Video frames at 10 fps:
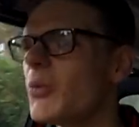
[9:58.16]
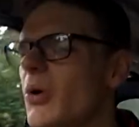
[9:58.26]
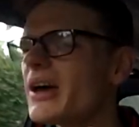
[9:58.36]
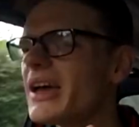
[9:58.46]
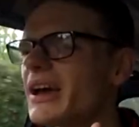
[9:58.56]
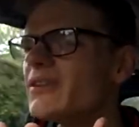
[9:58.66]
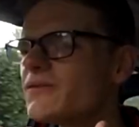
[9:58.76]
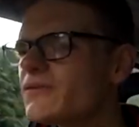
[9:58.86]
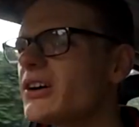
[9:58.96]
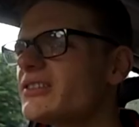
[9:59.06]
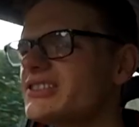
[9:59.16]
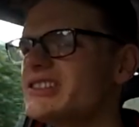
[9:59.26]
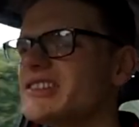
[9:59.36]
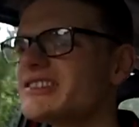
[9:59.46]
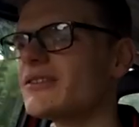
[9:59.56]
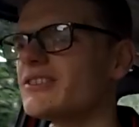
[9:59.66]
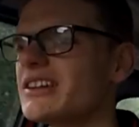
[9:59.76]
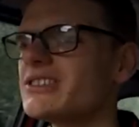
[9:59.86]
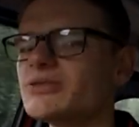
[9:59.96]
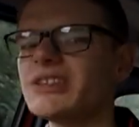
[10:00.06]
what advantage is there of an
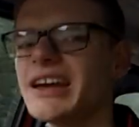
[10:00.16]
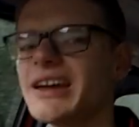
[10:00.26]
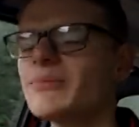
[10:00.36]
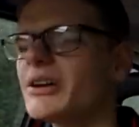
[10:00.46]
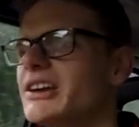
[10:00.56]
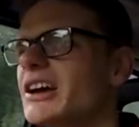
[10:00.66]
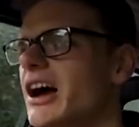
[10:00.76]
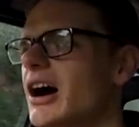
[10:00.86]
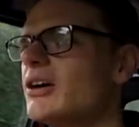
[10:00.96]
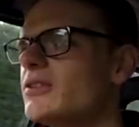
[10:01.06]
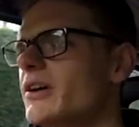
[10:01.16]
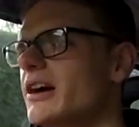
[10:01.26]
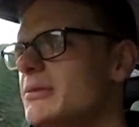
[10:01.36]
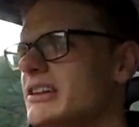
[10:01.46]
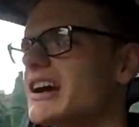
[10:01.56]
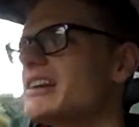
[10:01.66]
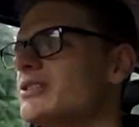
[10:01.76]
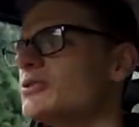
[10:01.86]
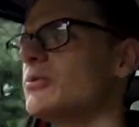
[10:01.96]
electronic handbrake over a mechanical